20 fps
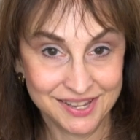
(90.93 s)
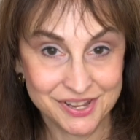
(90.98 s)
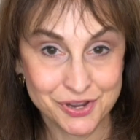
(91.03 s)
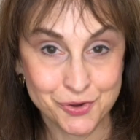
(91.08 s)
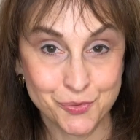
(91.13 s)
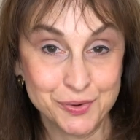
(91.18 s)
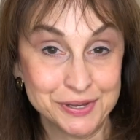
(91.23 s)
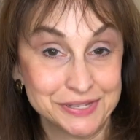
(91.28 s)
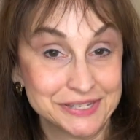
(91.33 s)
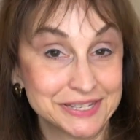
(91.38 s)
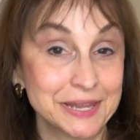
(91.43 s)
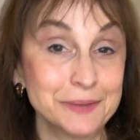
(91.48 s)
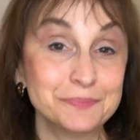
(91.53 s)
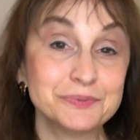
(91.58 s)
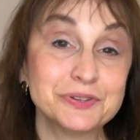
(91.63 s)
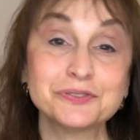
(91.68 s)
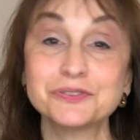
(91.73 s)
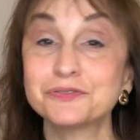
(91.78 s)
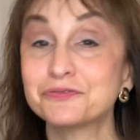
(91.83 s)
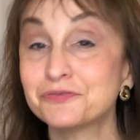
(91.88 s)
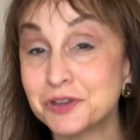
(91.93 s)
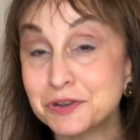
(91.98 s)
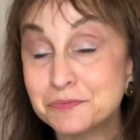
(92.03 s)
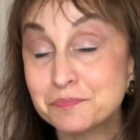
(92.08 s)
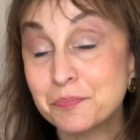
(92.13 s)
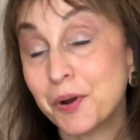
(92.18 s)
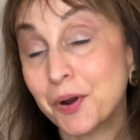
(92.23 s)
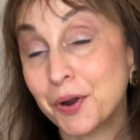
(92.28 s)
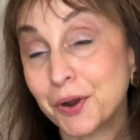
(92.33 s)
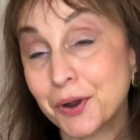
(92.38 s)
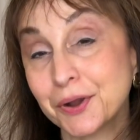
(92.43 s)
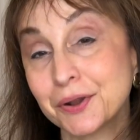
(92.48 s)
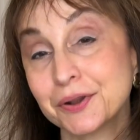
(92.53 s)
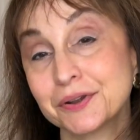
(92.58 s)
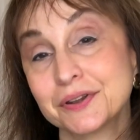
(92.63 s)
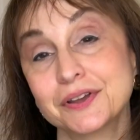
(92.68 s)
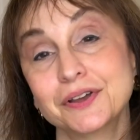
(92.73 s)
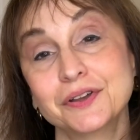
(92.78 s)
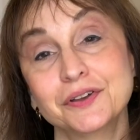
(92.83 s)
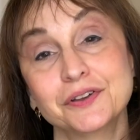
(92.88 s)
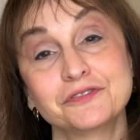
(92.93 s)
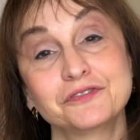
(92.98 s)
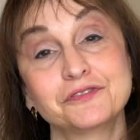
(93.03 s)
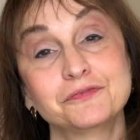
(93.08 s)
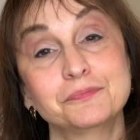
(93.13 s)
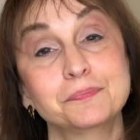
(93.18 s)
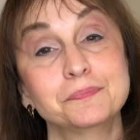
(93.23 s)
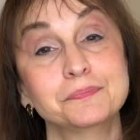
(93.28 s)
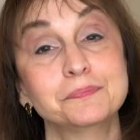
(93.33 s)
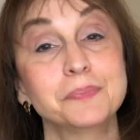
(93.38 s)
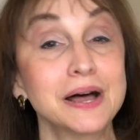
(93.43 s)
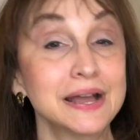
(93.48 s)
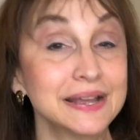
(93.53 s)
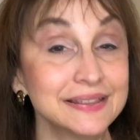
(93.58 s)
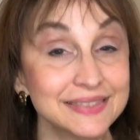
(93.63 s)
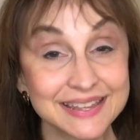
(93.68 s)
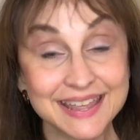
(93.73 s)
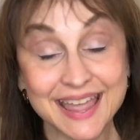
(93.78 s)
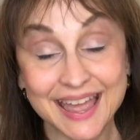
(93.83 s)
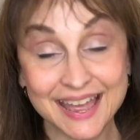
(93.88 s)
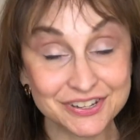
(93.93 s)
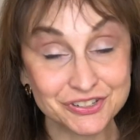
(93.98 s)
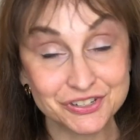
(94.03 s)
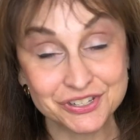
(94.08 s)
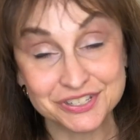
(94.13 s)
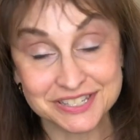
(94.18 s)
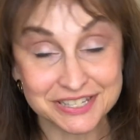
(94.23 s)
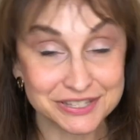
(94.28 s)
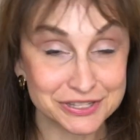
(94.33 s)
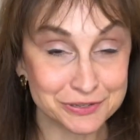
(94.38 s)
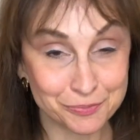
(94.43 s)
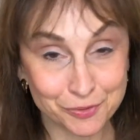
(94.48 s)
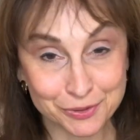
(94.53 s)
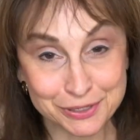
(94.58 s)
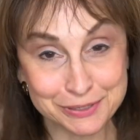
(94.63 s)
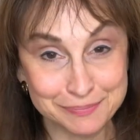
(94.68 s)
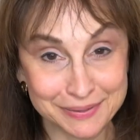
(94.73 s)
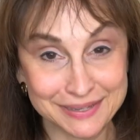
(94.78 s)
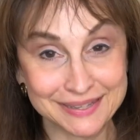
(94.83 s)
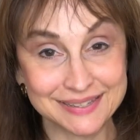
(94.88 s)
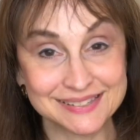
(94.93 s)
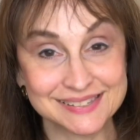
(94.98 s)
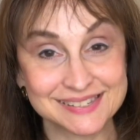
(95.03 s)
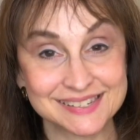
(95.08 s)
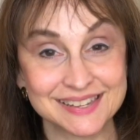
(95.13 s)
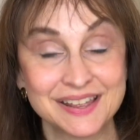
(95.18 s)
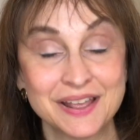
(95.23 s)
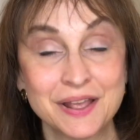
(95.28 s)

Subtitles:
We skip to the fun part of buying the gadgets and the pretty bins.